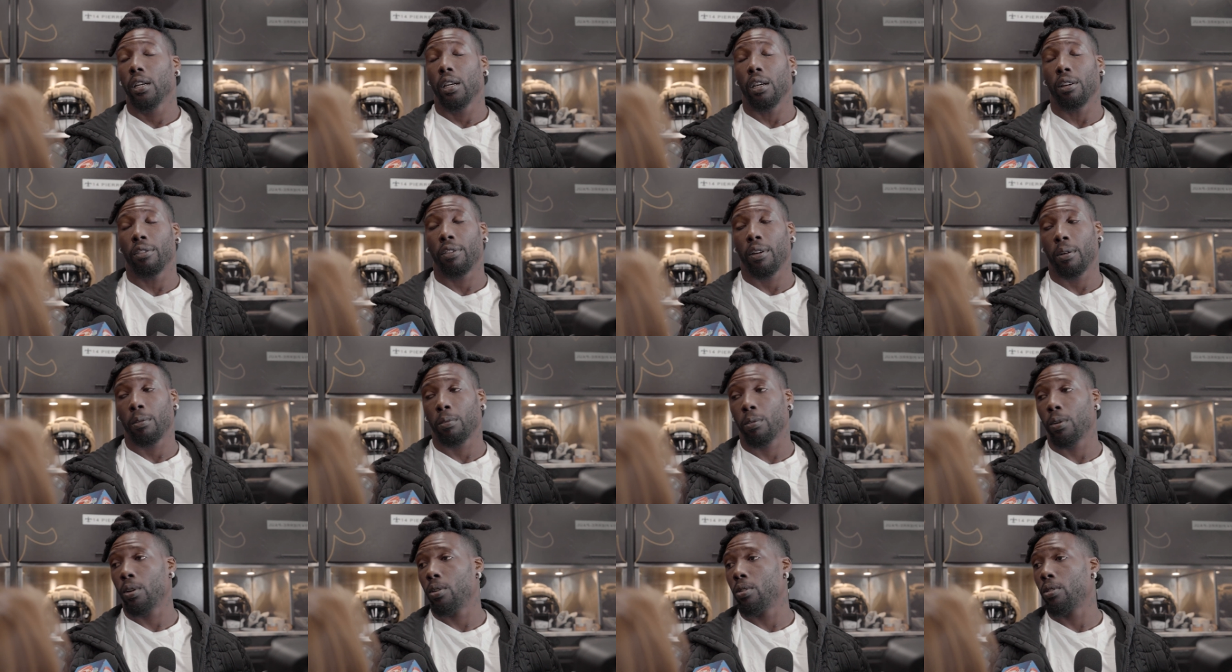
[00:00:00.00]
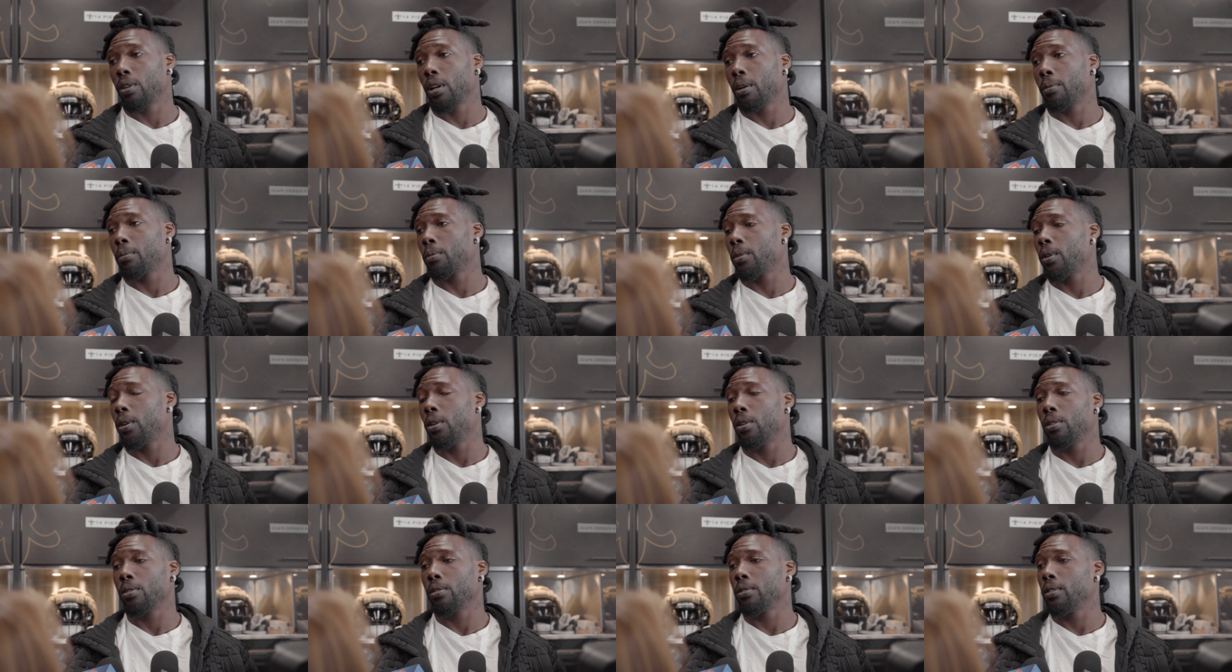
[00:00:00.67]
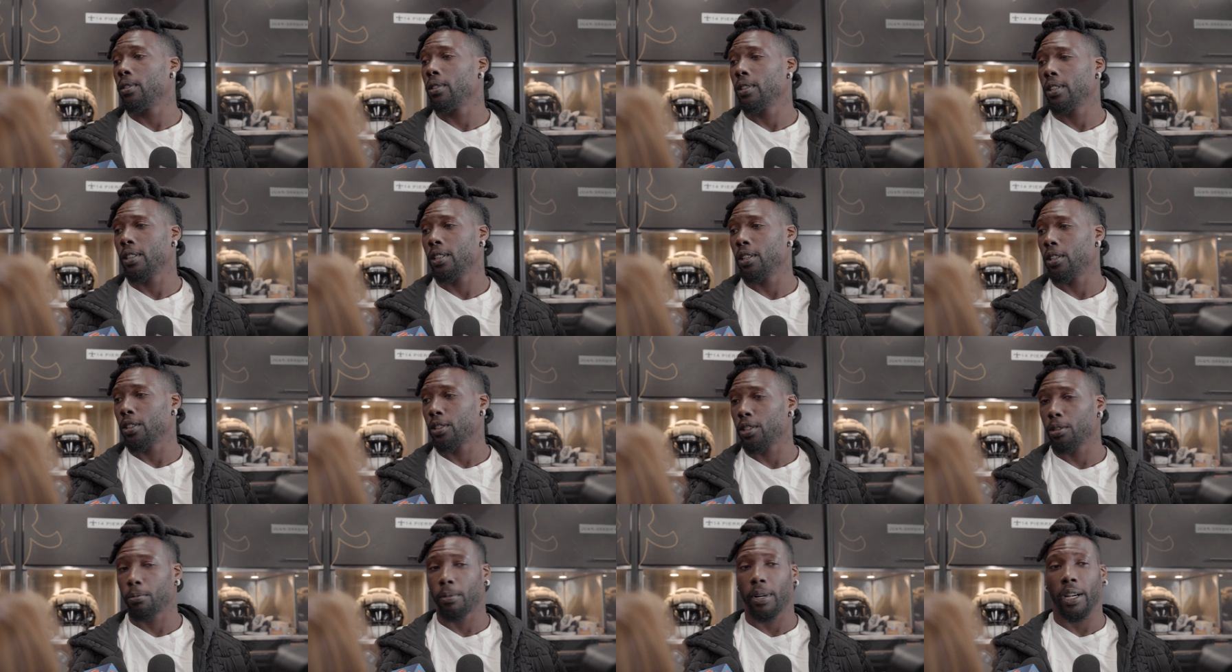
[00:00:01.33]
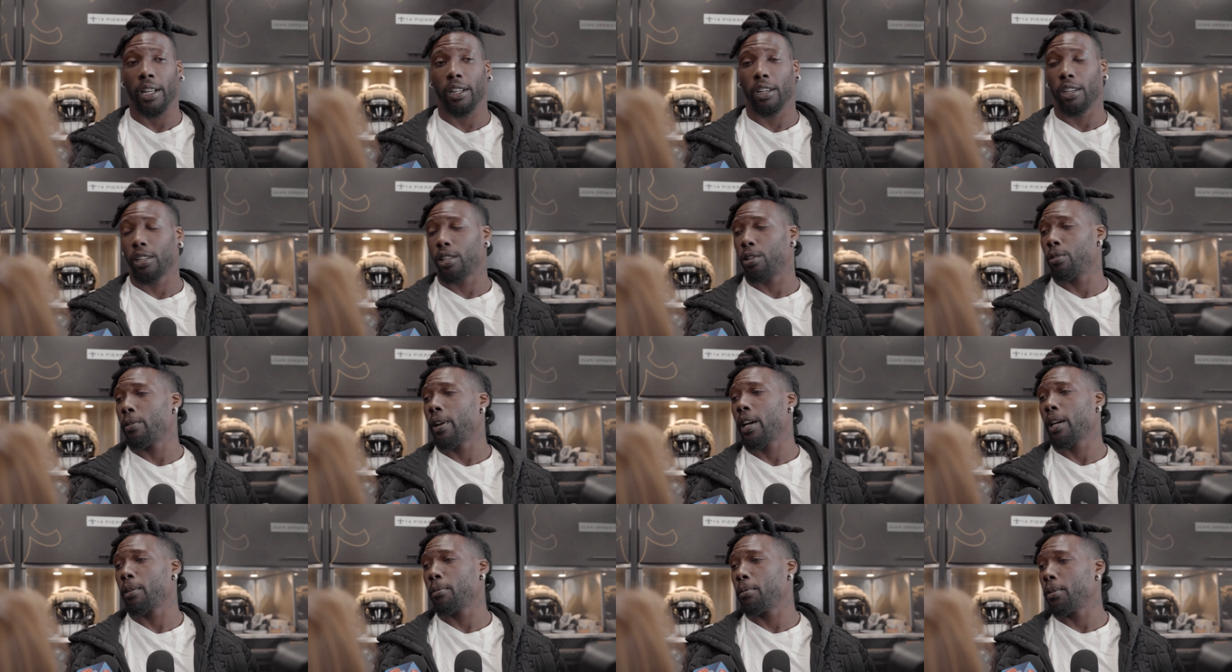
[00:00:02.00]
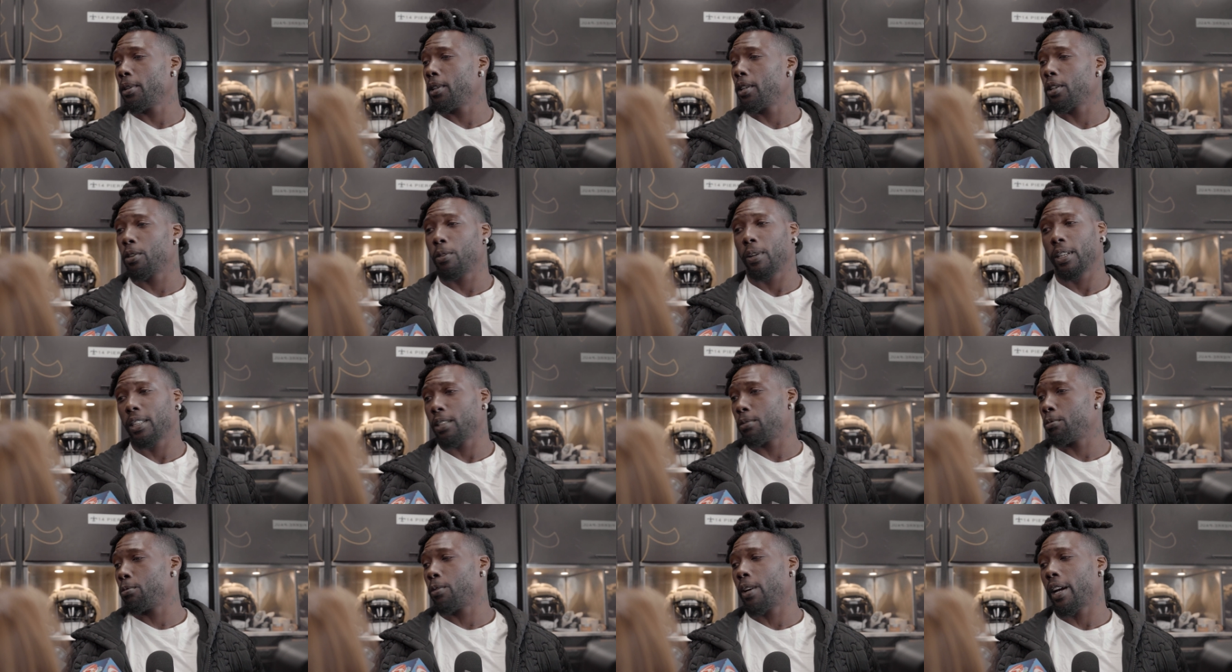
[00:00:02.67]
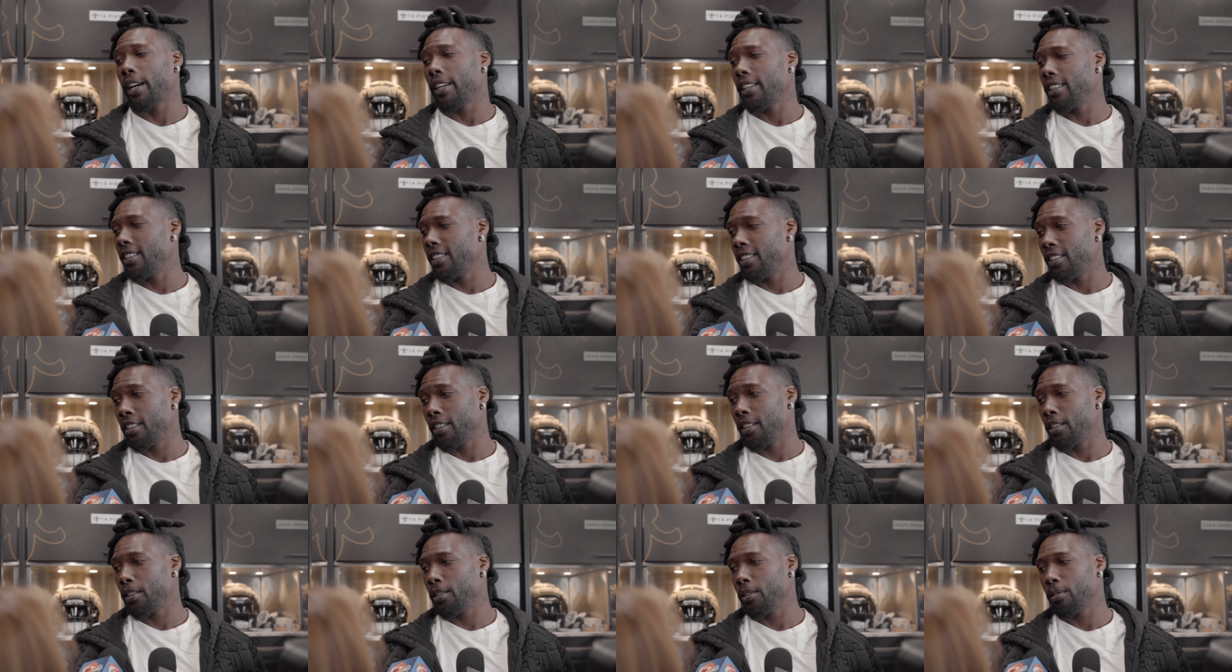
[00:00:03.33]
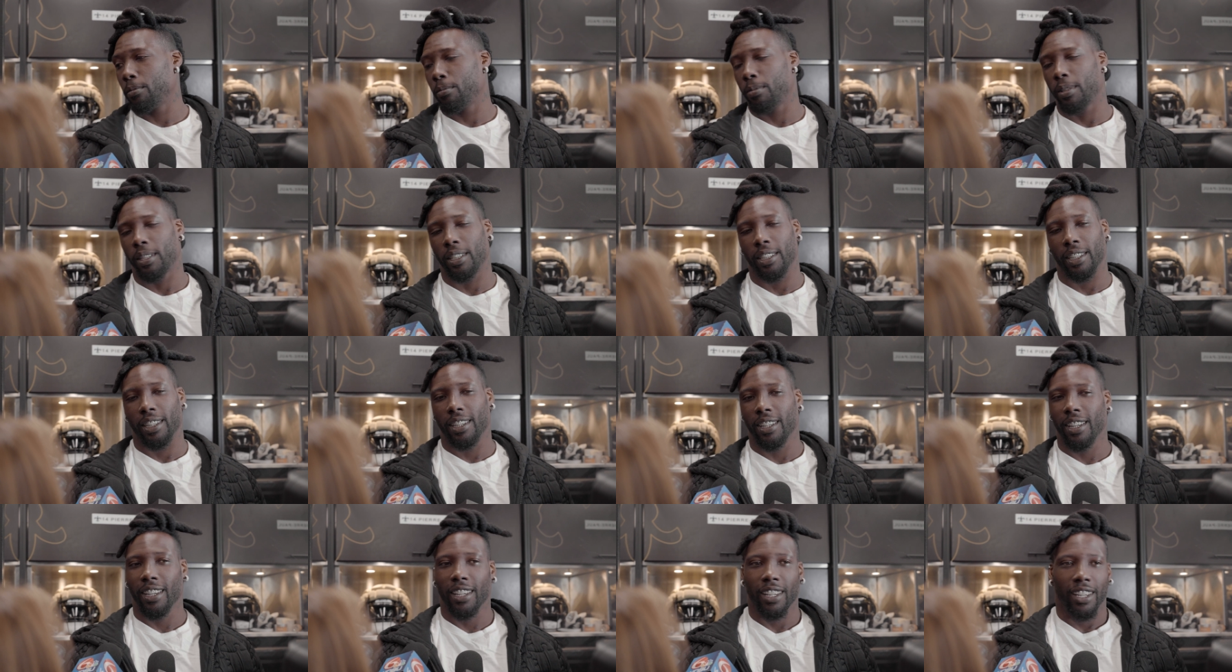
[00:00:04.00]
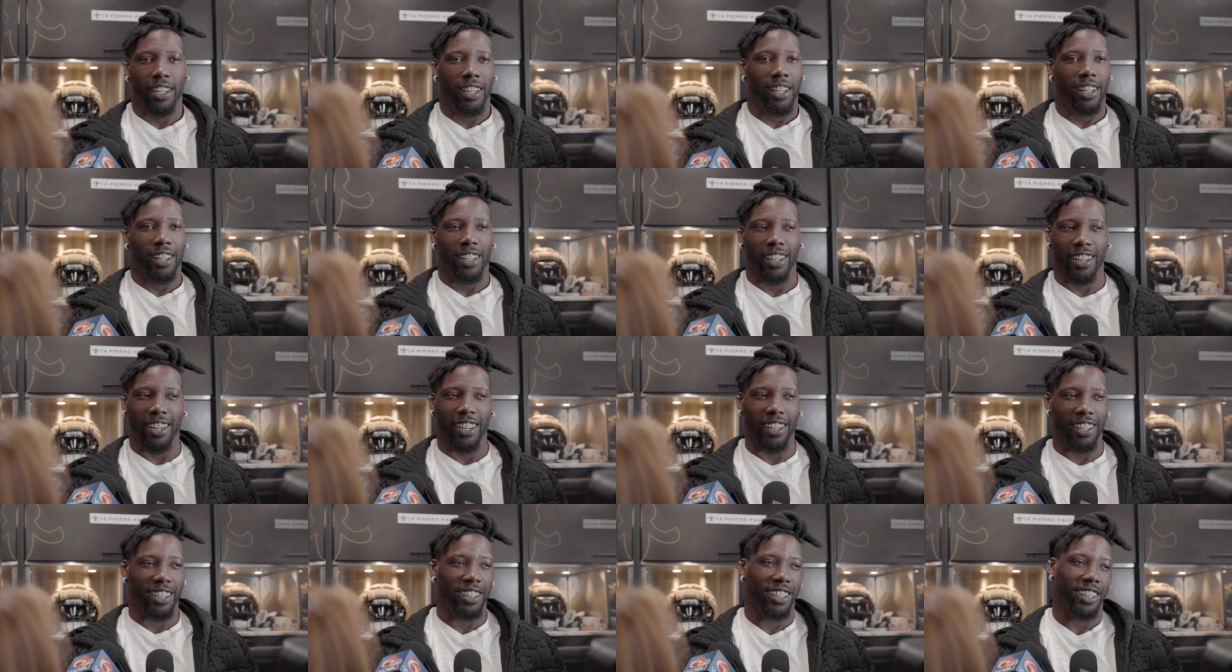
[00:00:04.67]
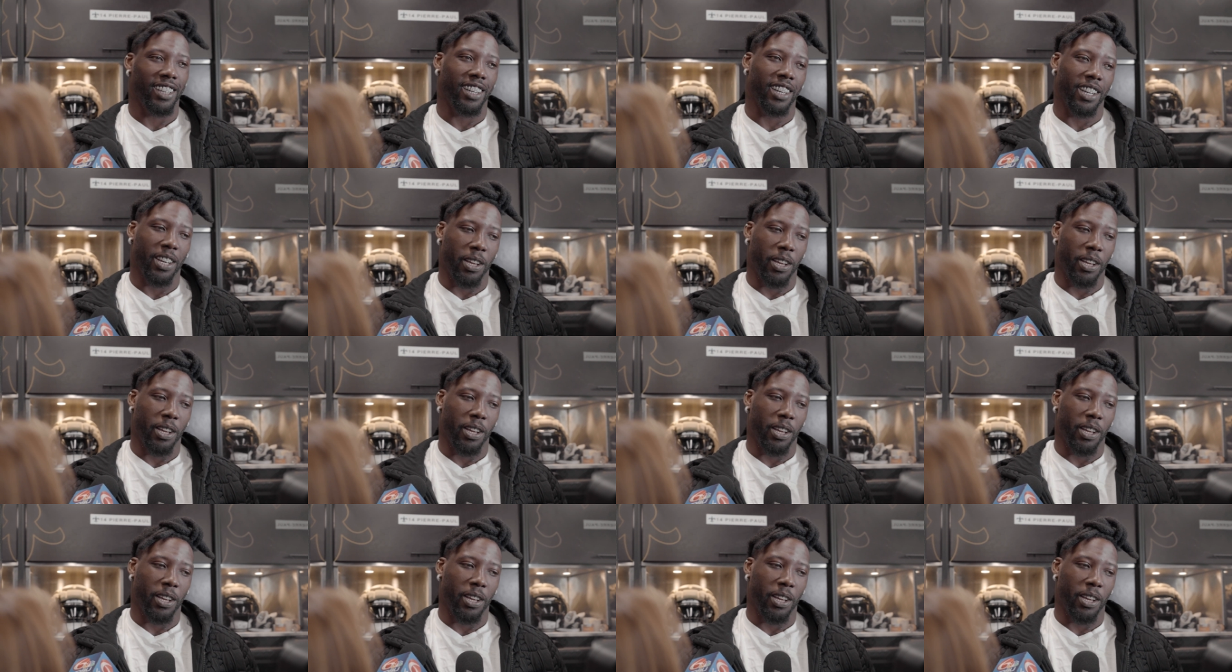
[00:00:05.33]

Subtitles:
if I'm wrong, I'm wrong. You know, somebody will correct me, otherwise I'm right, you know.